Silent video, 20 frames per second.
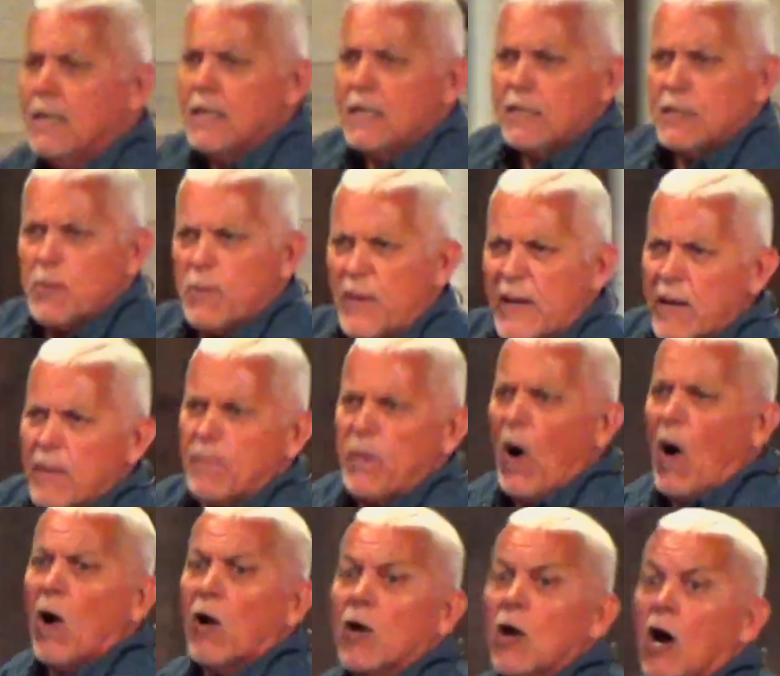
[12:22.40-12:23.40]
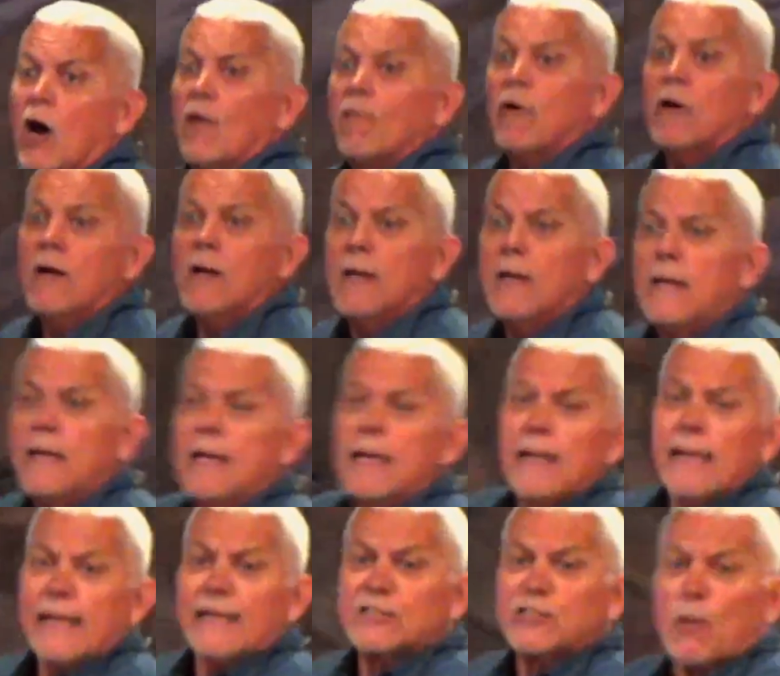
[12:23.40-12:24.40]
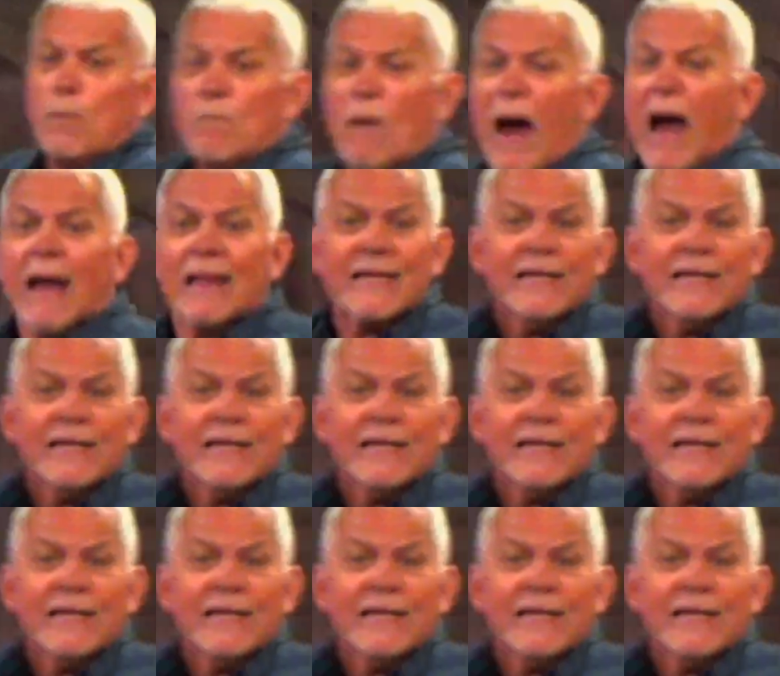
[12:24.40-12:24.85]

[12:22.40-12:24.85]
to be a part of, it's a body